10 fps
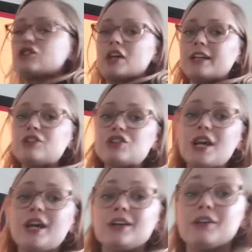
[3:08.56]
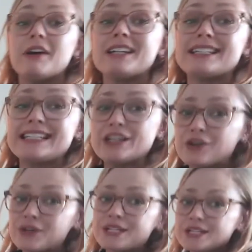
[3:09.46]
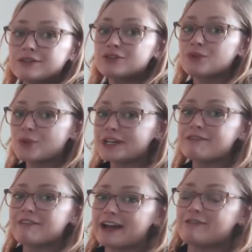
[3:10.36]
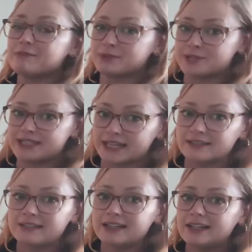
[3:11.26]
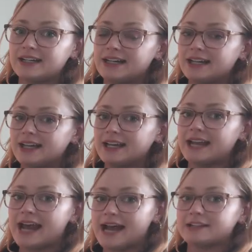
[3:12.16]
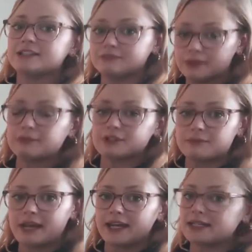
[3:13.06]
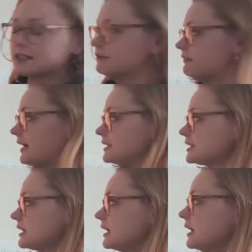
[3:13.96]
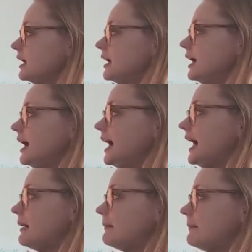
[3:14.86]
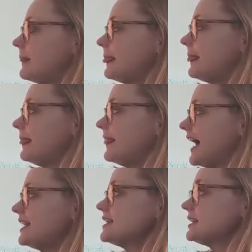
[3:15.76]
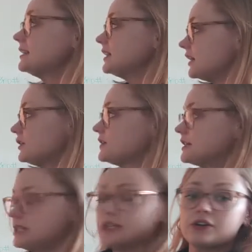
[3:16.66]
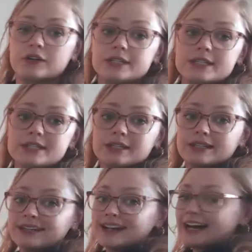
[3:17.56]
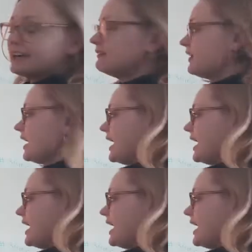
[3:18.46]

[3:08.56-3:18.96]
has changed. You've had a decrease of 25% in active members paying into the fund. That is the largest decrease out of